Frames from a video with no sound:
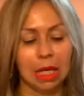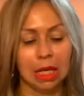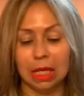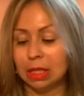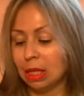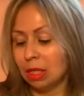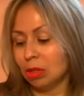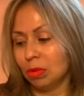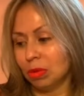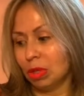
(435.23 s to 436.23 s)
he said this one
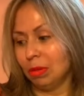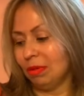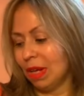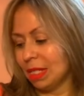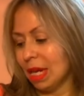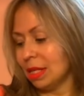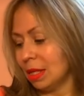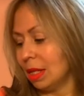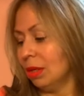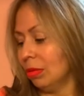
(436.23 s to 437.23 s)
was going to be fantastic,
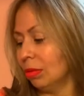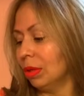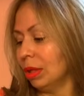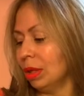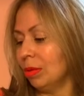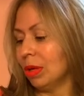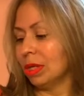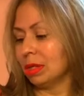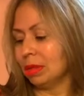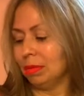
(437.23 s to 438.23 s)
and it really was.